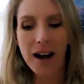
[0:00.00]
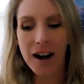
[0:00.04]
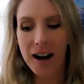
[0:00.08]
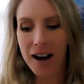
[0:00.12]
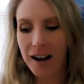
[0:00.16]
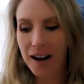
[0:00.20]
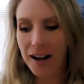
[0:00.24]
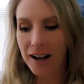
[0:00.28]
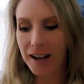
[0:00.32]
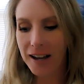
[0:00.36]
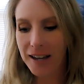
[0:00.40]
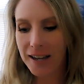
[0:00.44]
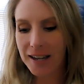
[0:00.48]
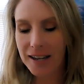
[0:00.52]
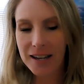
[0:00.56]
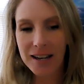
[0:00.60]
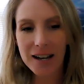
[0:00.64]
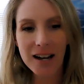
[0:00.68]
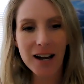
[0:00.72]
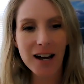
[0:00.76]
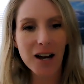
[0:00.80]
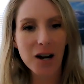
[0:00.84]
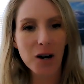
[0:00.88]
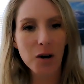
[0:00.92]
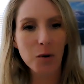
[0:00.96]
I
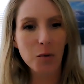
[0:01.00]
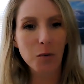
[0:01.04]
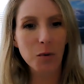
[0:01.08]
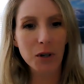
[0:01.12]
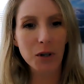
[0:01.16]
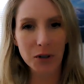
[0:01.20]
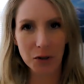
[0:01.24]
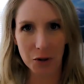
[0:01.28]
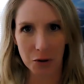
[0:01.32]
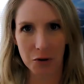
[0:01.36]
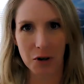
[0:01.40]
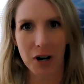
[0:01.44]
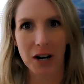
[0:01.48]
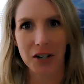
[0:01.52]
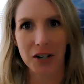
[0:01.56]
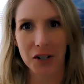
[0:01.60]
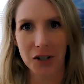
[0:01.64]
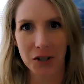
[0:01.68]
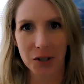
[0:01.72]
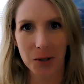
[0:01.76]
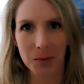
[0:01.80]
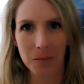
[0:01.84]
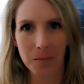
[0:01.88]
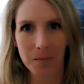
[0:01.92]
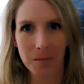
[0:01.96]
was
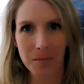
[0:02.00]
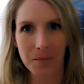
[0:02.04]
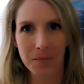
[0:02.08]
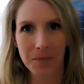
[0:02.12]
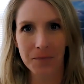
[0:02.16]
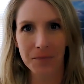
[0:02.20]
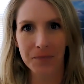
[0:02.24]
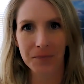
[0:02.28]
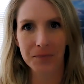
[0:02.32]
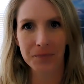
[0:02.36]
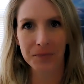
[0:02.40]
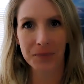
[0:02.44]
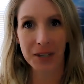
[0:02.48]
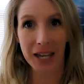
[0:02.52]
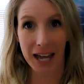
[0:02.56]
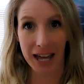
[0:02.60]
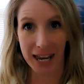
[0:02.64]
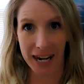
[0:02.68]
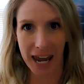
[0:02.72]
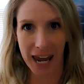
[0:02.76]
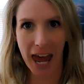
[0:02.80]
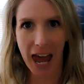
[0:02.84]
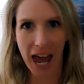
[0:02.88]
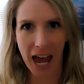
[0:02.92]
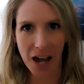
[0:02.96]
crushed.
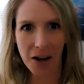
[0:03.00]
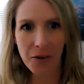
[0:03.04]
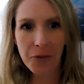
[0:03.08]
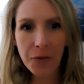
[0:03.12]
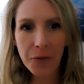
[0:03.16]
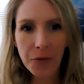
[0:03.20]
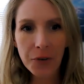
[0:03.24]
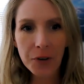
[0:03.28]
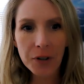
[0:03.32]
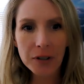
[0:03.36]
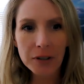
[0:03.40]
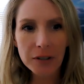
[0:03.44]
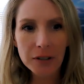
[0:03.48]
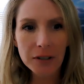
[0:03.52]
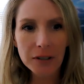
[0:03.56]
An F